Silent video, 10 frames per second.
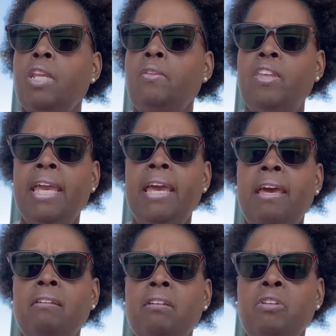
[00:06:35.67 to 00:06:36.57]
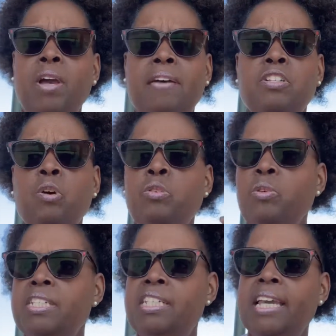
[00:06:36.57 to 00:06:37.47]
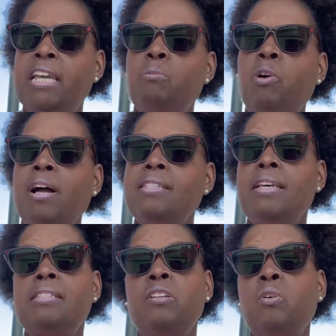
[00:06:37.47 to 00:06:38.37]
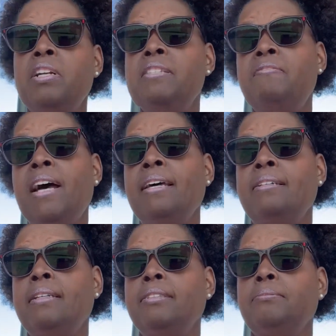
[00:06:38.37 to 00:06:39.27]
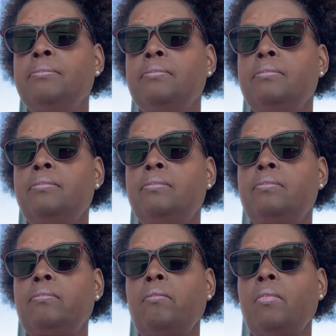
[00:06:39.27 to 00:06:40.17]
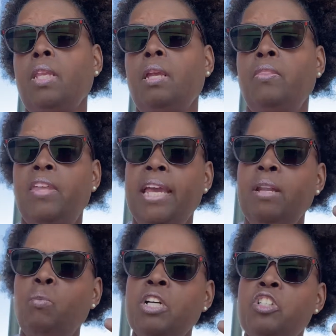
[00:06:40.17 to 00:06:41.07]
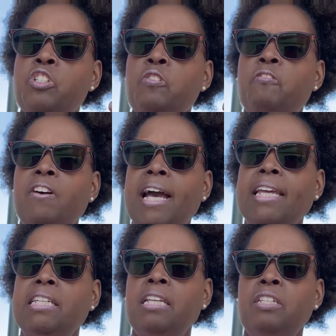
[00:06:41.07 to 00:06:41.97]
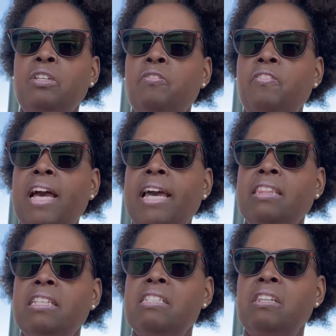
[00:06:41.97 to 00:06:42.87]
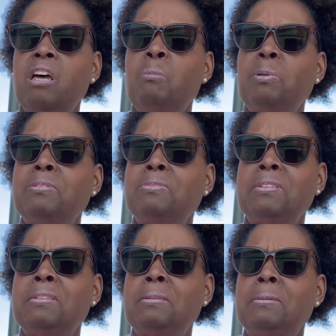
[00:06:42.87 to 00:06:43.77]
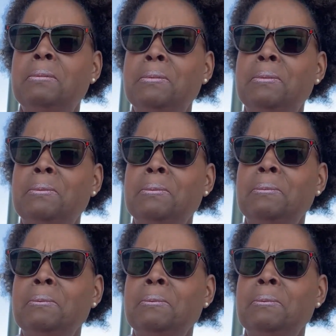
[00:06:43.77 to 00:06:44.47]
Then you have to go through a digging process in order to find it. Then once you find it, you find this lump of ooh.